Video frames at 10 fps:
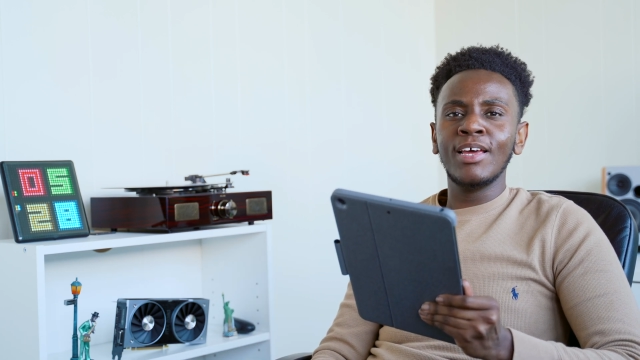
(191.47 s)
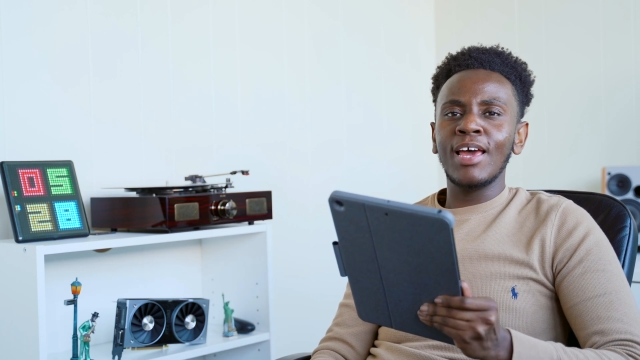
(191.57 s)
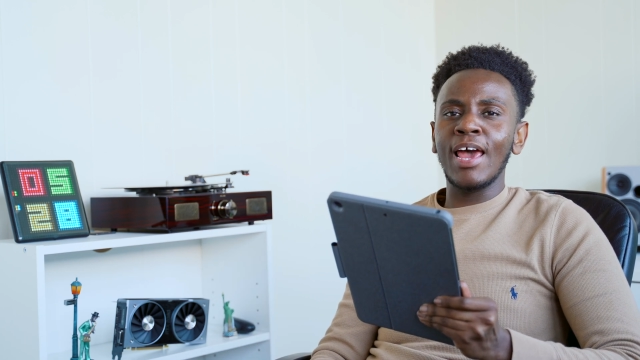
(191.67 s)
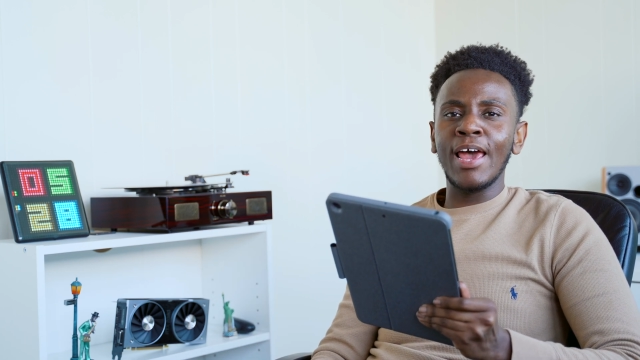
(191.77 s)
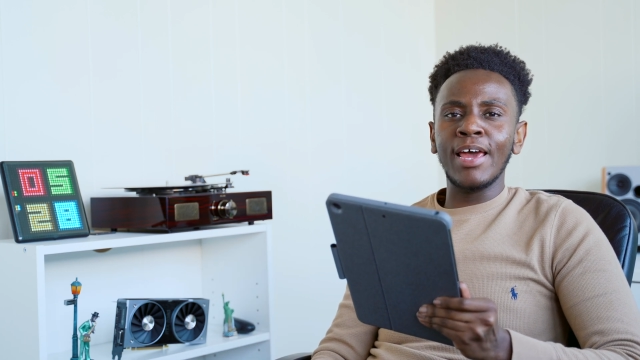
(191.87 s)

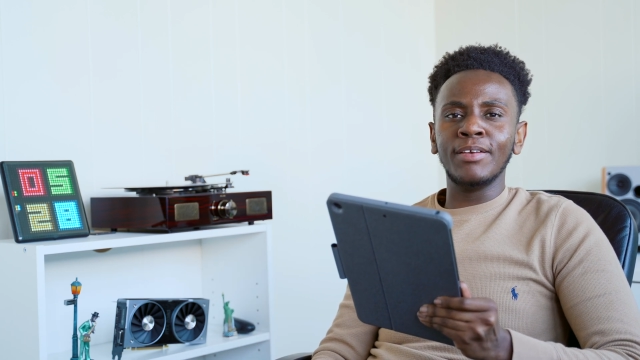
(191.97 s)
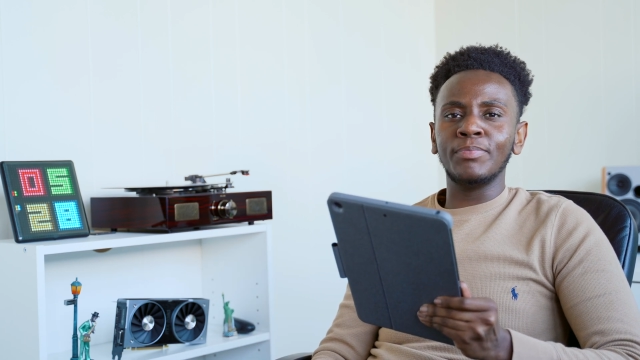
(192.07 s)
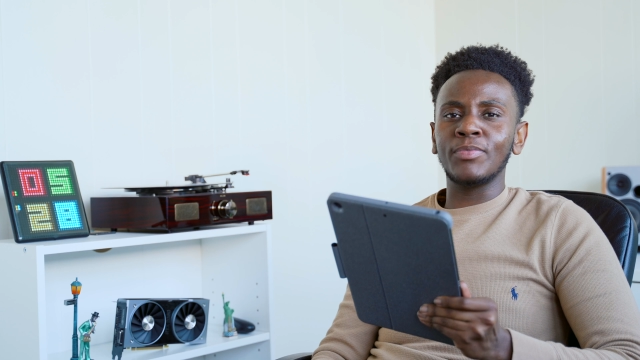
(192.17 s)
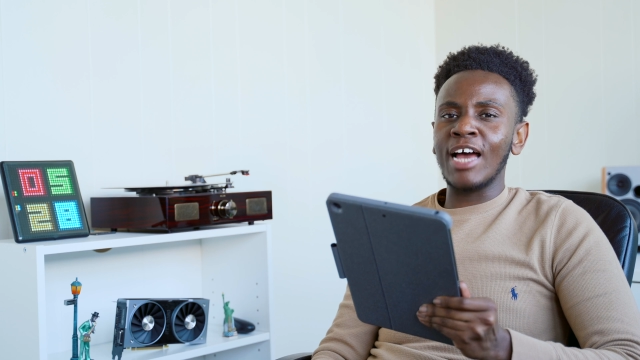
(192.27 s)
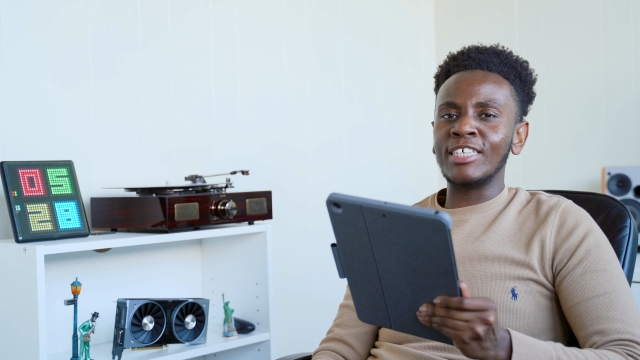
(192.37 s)
and
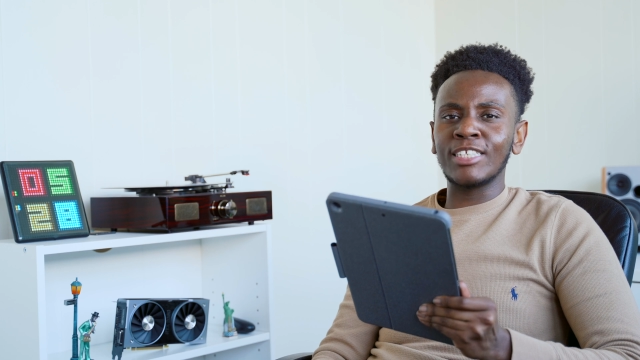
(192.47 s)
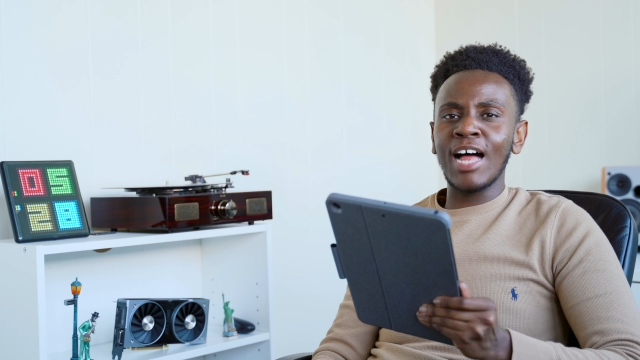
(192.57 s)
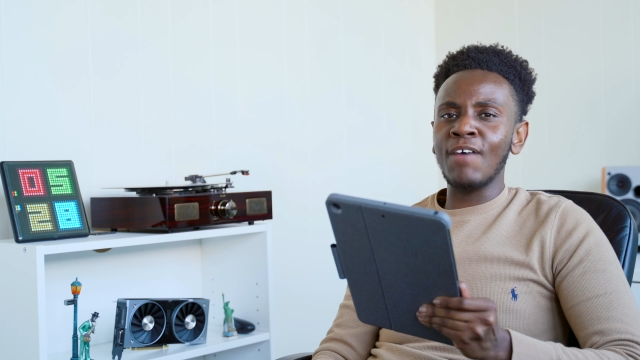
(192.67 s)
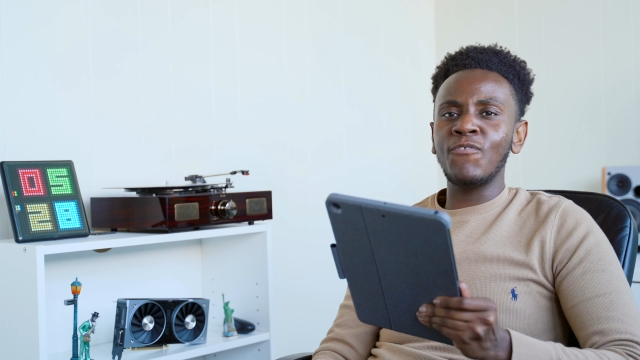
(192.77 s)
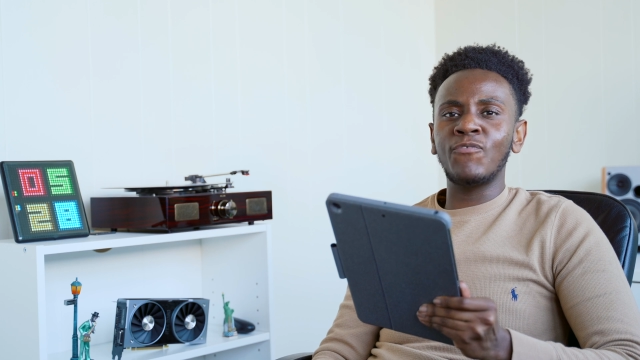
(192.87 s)
I still
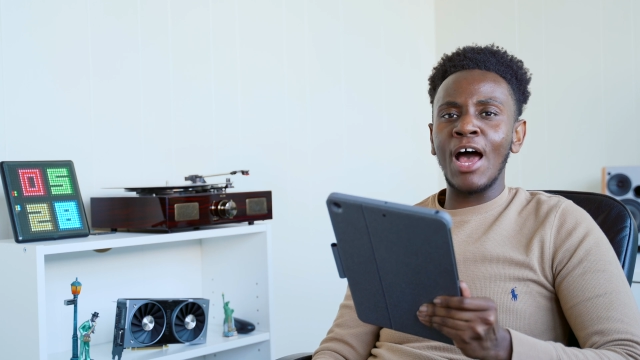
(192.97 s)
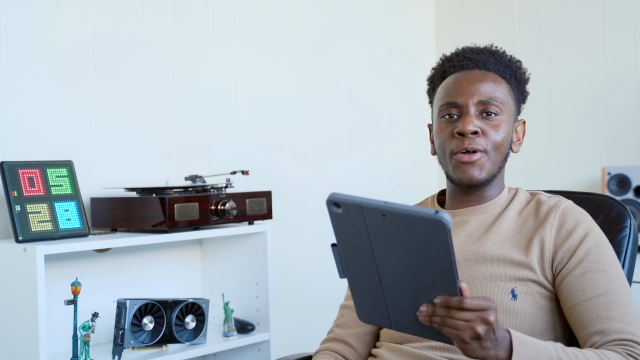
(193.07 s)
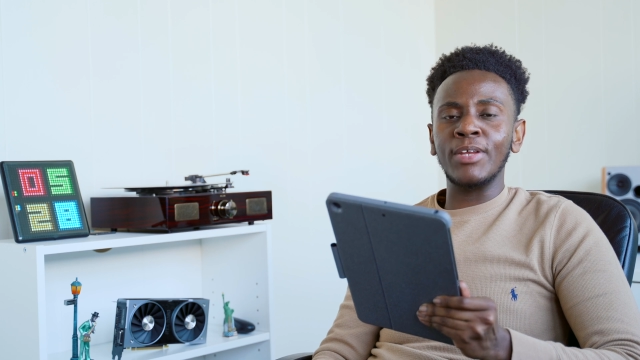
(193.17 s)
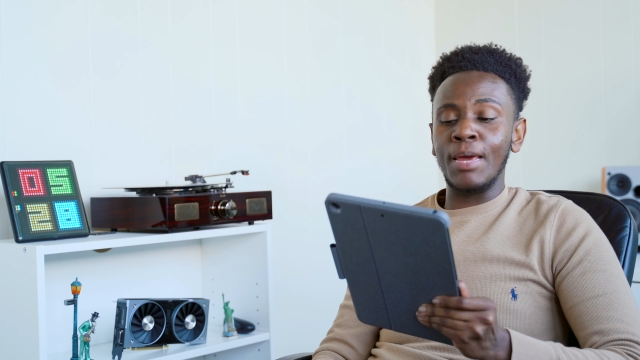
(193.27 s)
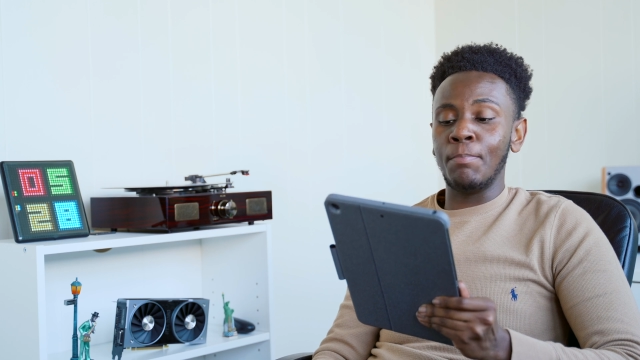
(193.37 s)
haven't
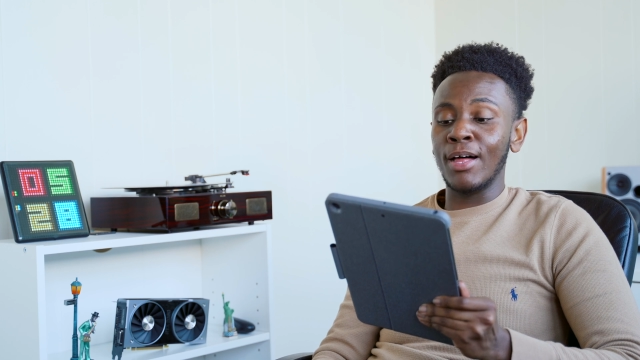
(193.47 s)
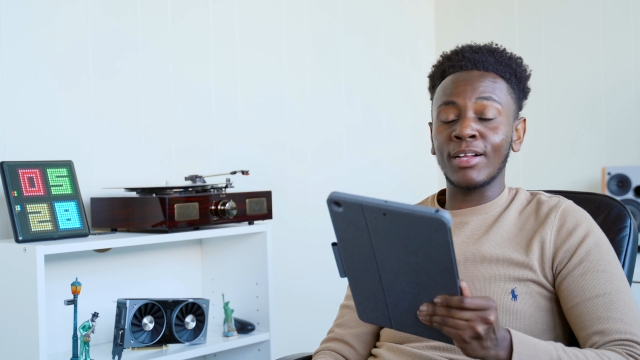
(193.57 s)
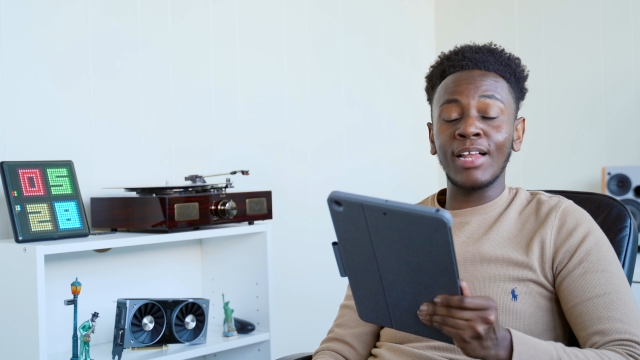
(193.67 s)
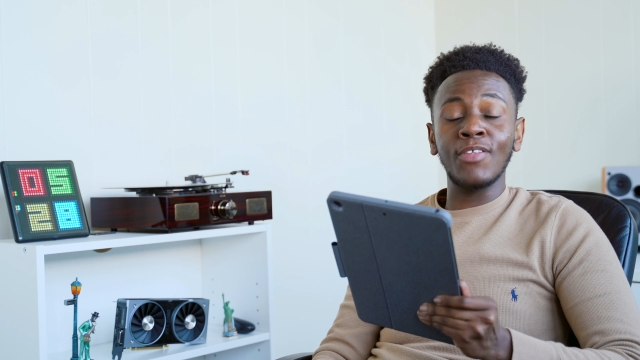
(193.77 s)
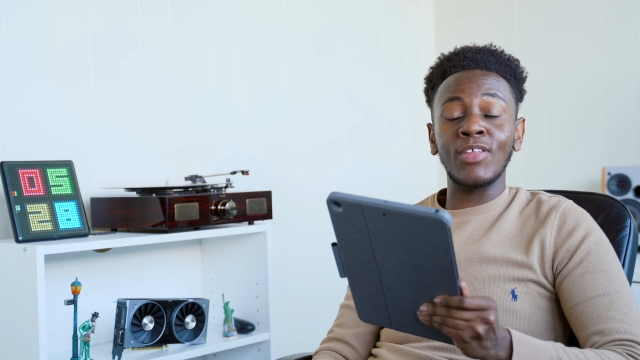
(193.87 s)
found a mail
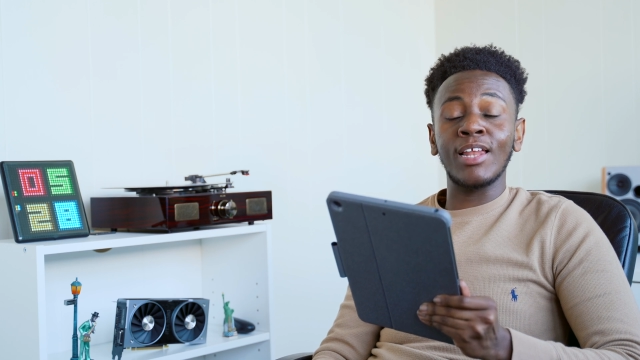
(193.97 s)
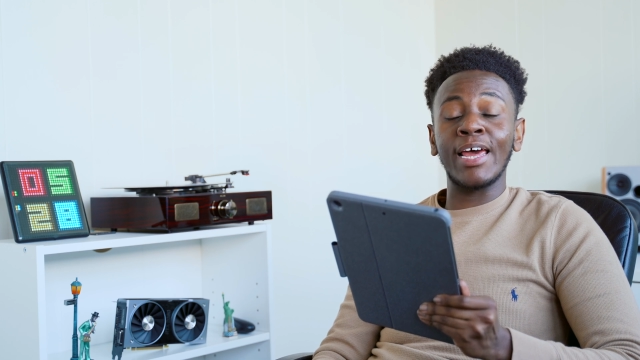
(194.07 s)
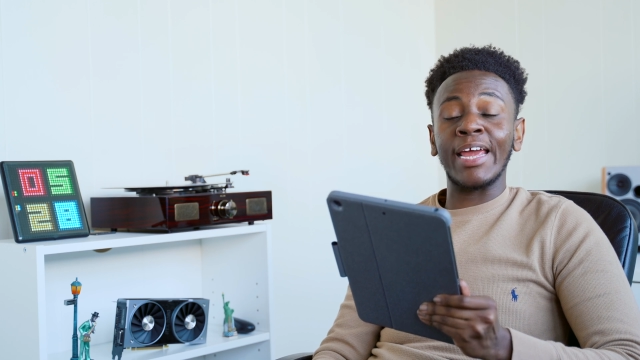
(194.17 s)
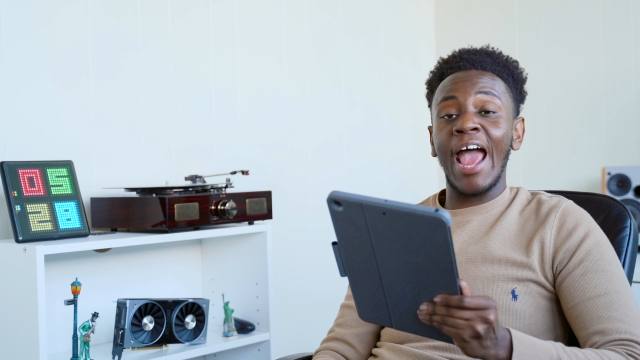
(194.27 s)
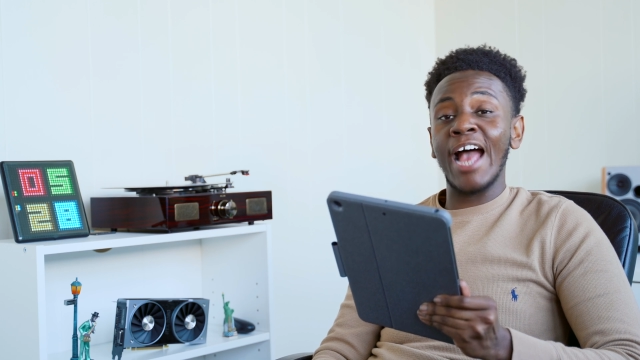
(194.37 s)
client that I like
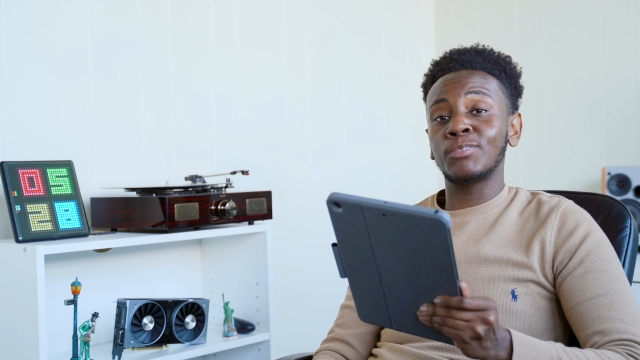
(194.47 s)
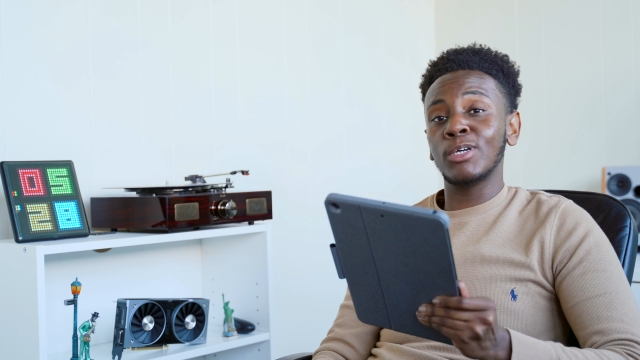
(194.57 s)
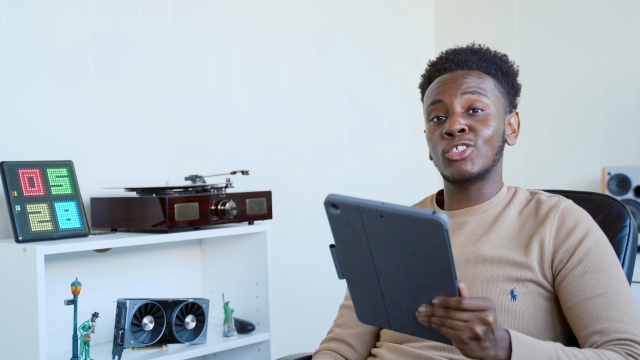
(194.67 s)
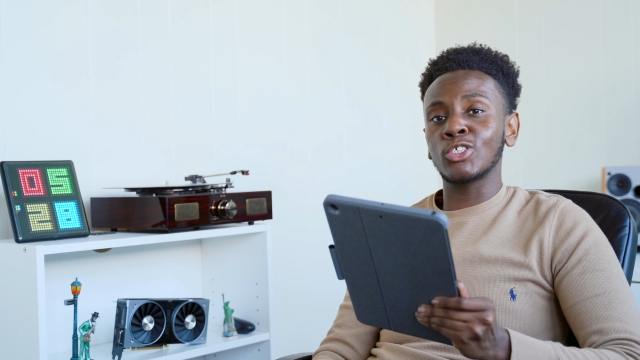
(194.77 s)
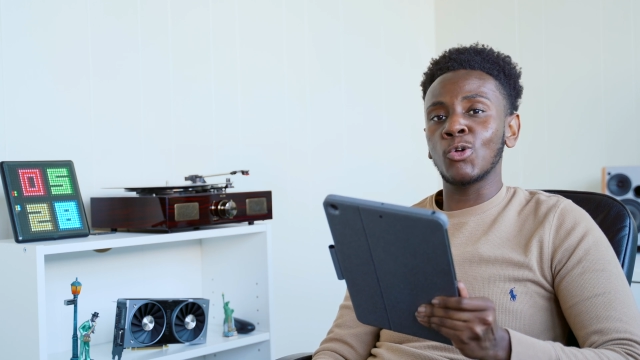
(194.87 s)
as
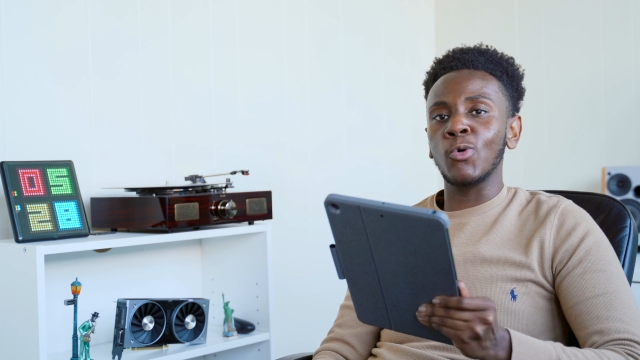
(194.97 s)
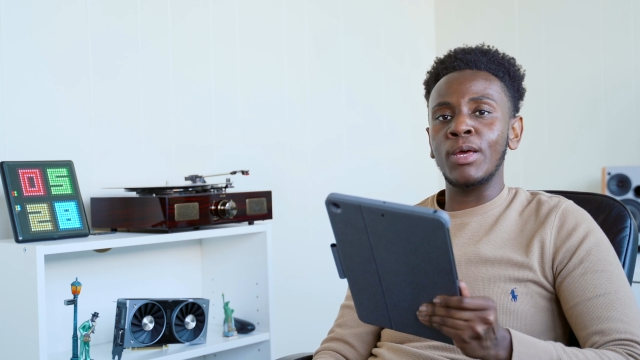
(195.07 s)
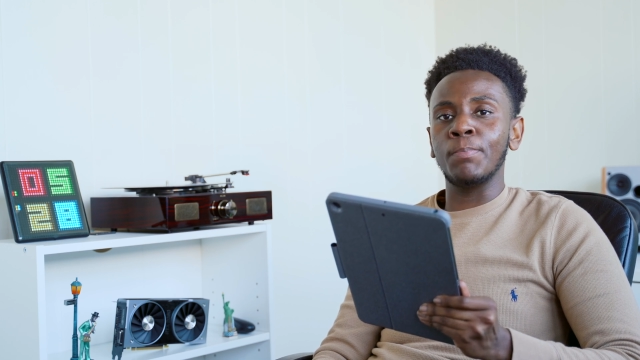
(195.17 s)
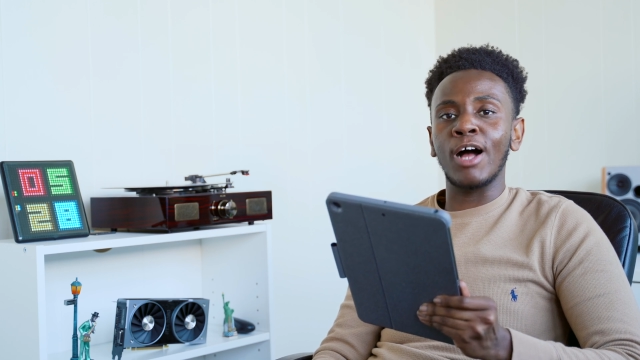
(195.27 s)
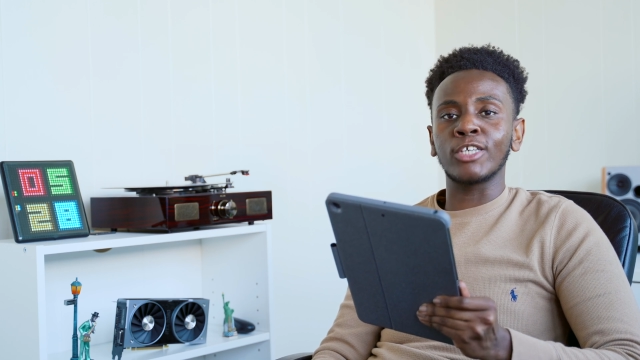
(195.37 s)
much as Google
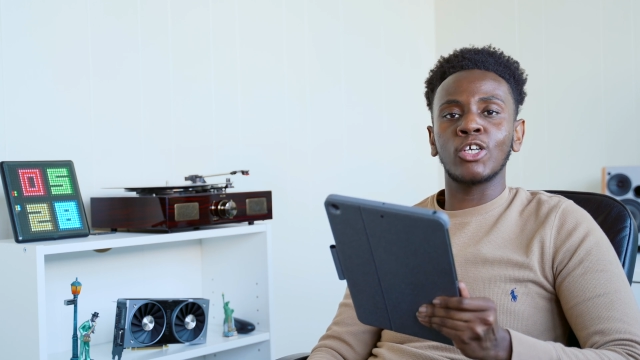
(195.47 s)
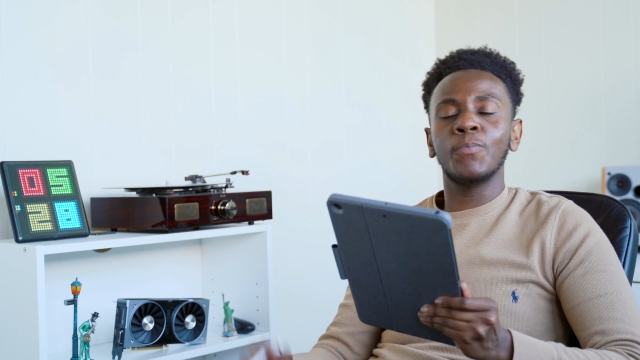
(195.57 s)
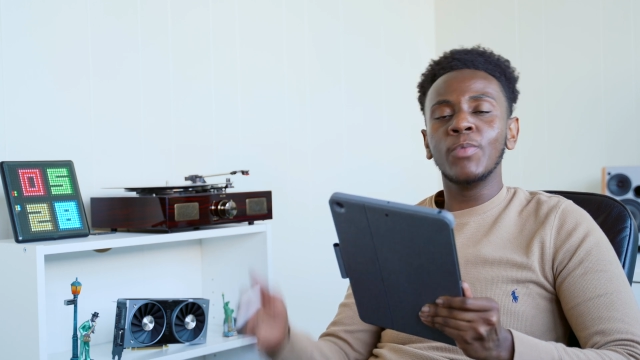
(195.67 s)
Inbox. So